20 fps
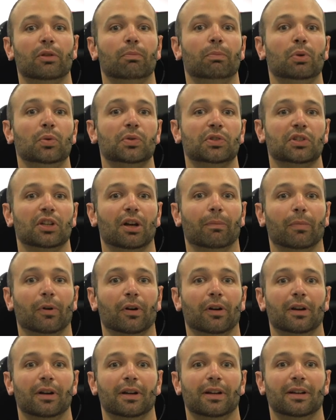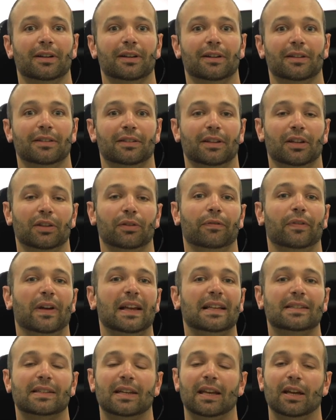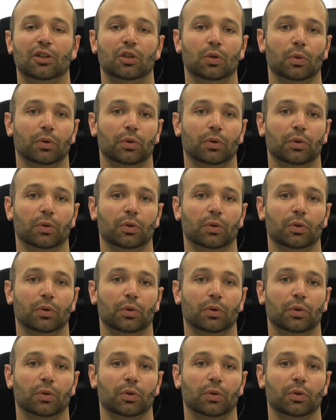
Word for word: the boost number, then the vanes can't do